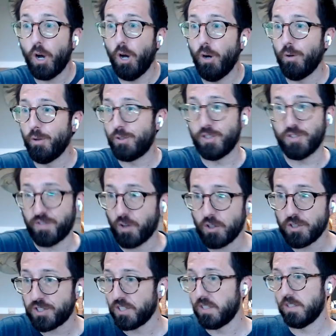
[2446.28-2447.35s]

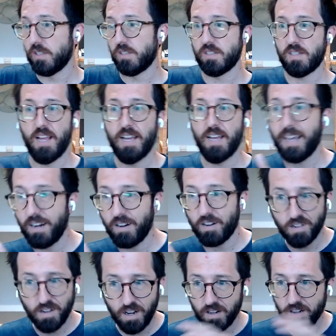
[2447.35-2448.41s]
logos versus
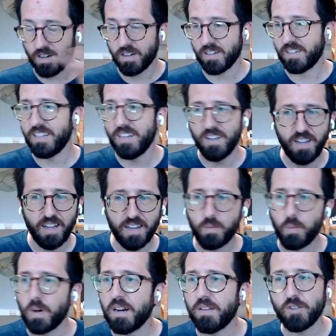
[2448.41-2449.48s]
like
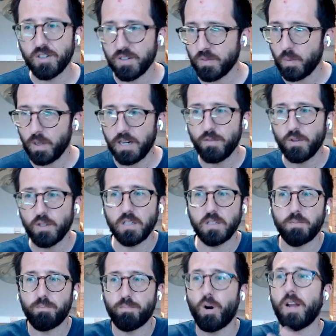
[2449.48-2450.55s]
you know, like whatever,
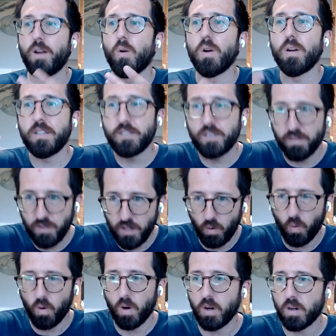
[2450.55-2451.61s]
whatever the
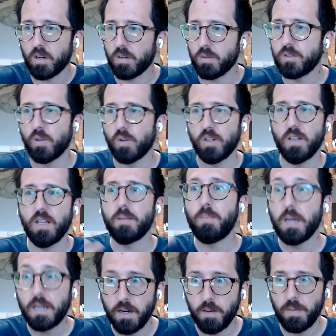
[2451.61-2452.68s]
priorities of the org are
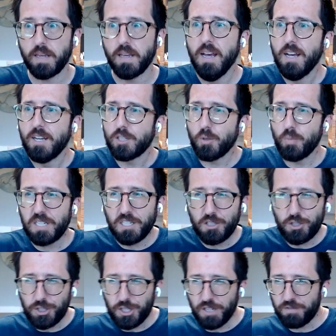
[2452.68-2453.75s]
sort of like becoming.
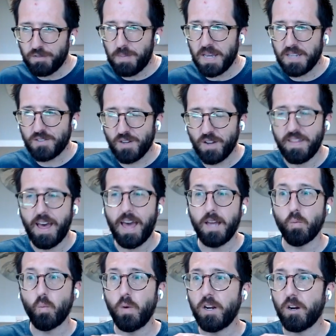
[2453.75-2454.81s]
So we can shift
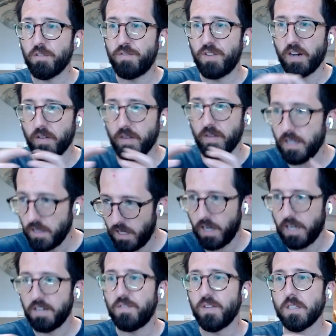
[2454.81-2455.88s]
based on that. And we are
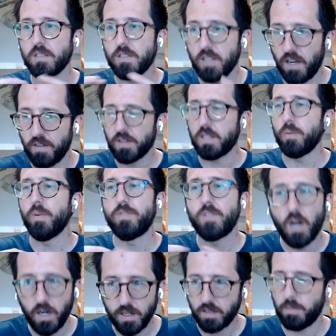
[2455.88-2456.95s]
very aligned
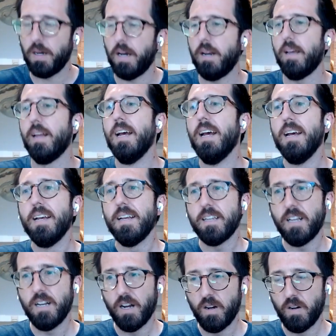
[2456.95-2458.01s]
philosophically. We've talked about it,
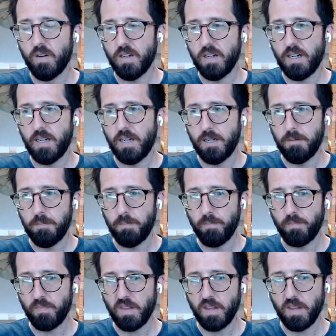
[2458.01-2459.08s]
you know,
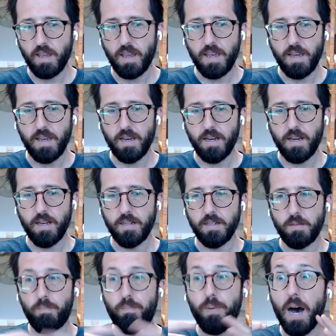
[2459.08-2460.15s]
um,
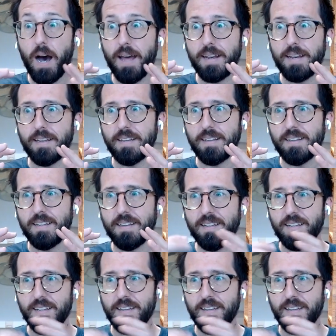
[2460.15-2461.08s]
and, but